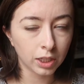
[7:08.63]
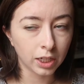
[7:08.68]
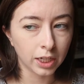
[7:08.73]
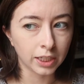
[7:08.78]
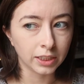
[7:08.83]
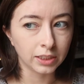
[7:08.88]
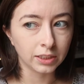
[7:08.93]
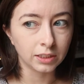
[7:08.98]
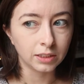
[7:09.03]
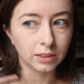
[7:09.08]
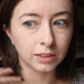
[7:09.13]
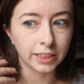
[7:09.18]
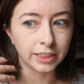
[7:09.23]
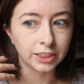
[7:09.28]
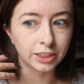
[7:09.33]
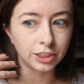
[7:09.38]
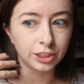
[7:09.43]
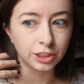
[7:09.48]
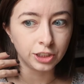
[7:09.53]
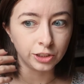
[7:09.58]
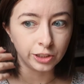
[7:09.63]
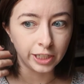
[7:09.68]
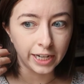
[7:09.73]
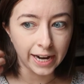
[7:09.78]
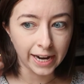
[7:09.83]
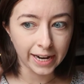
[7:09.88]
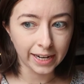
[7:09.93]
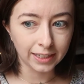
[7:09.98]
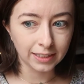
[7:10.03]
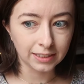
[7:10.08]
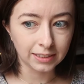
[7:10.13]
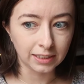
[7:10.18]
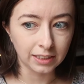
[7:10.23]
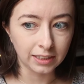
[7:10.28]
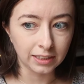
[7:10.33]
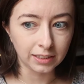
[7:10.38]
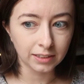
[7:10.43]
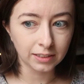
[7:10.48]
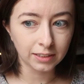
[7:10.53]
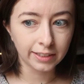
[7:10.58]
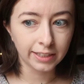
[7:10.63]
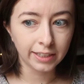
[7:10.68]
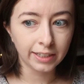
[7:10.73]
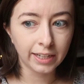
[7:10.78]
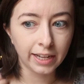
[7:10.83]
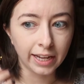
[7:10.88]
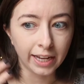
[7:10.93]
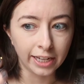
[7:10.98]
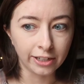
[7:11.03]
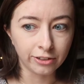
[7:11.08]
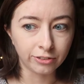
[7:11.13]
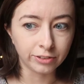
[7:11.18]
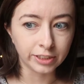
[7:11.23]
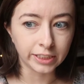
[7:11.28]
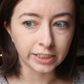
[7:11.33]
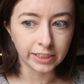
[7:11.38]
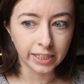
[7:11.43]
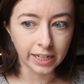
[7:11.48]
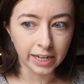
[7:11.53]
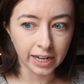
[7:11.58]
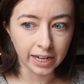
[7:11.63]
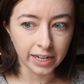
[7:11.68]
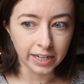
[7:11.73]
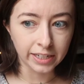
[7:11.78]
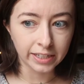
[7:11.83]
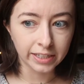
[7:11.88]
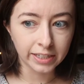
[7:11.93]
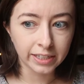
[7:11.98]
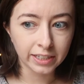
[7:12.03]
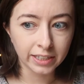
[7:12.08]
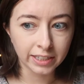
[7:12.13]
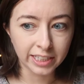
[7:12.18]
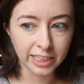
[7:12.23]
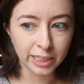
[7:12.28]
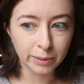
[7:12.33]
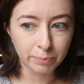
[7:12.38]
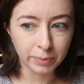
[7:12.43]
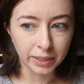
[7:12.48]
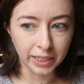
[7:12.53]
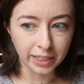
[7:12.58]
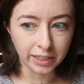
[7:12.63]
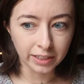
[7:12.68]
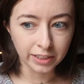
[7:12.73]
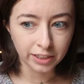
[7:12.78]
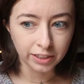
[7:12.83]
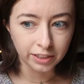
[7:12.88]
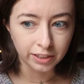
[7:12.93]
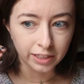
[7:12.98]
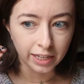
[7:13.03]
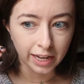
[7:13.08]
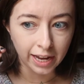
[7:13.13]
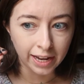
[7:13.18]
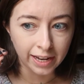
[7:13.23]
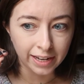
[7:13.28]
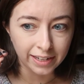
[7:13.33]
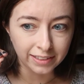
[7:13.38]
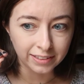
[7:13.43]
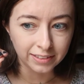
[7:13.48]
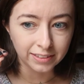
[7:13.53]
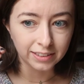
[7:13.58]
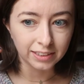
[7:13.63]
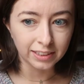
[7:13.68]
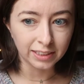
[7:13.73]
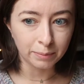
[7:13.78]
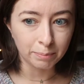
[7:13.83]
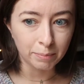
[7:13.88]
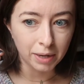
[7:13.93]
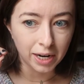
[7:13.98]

unless you're acting every day, keeping the end in